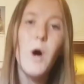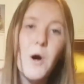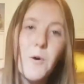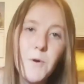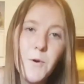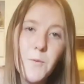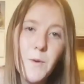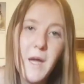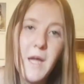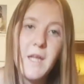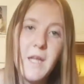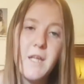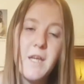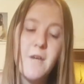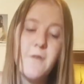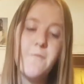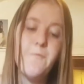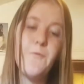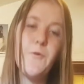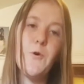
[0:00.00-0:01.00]
we're
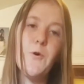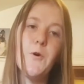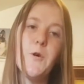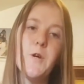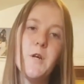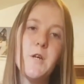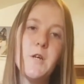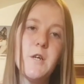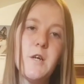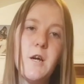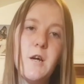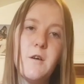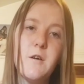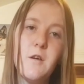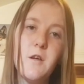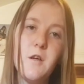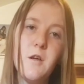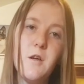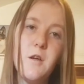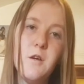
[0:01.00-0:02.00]
waiting for
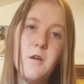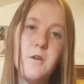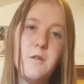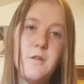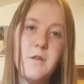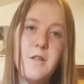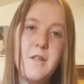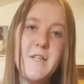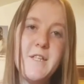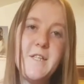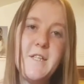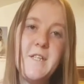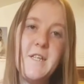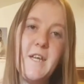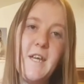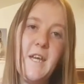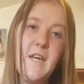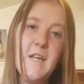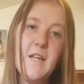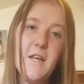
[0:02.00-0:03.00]
the lids to
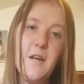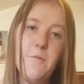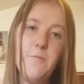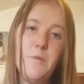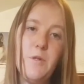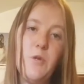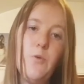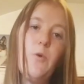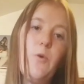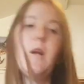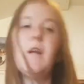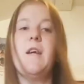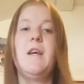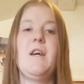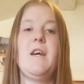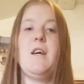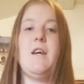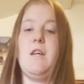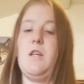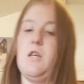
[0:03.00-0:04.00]
heat up, you want to
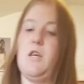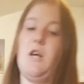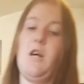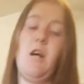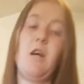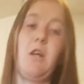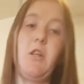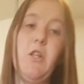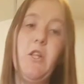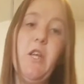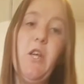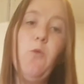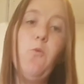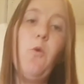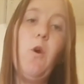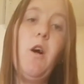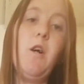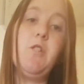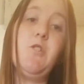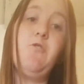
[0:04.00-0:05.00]
get a clean
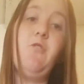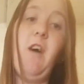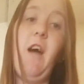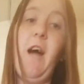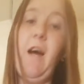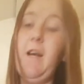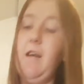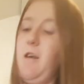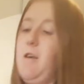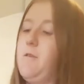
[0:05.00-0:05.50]
wash rag